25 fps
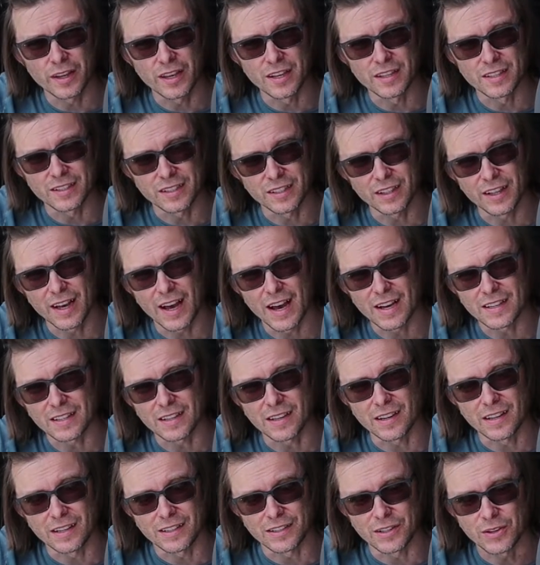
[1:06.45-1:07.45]
He still
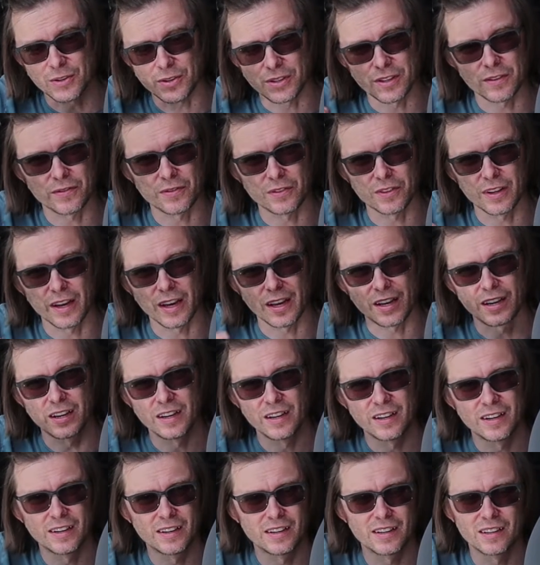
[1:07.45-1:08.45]
has it. He's used it for like,
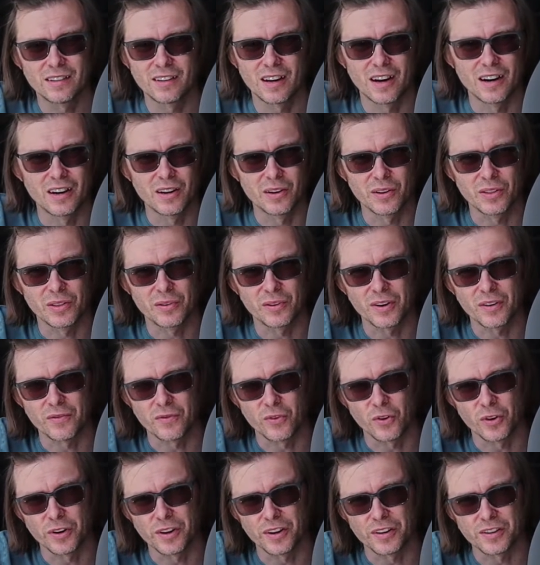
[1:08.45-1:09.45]
I don't
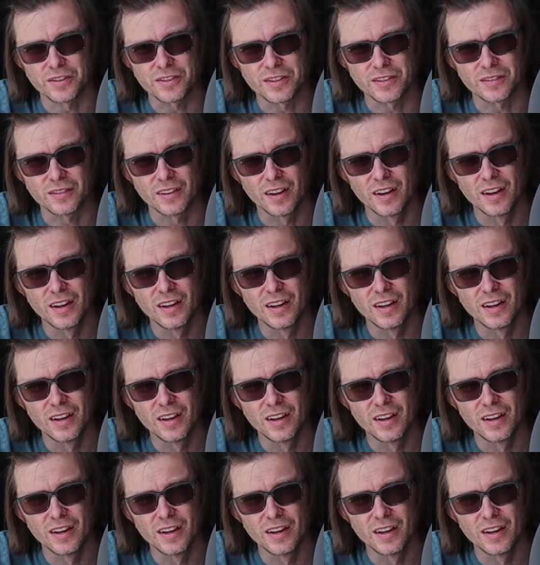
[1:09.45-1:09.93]
know, 3-4 years,